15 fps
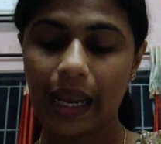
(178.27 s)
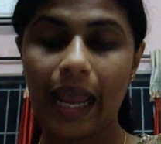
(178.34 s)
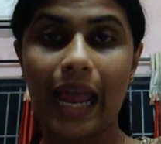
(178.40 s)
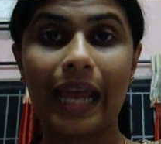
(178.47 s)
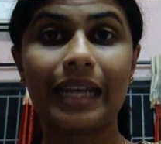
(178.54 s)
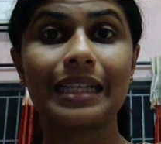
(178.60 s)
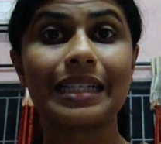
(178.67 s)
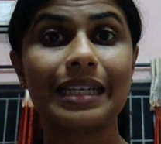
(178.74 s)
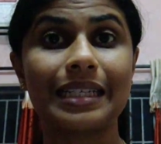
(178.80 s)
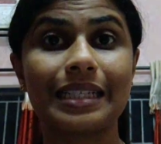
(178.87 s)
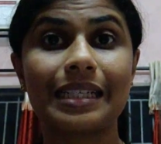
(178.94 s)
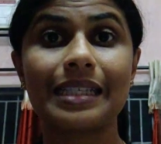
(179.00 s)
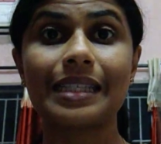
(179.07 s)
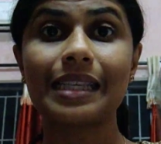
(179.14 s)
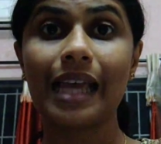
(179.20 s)
and it
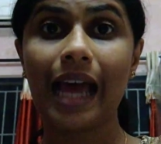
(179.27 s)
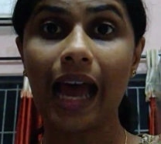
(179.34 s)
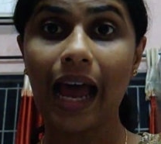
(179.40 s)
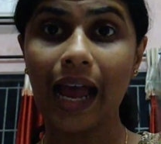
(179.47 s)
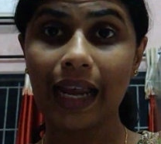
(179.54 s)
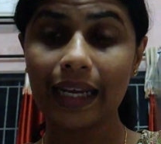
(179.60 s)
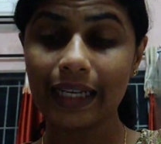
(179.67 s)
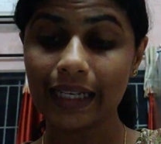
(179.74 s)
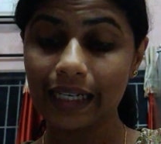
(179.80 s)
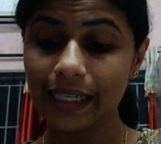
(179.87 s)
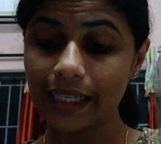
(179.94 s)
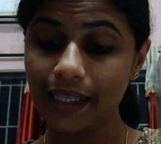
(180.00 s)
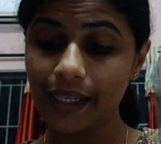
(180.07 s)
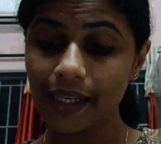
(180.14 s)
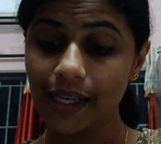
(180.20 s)
is
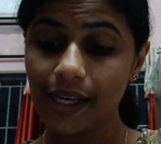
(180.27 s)
highly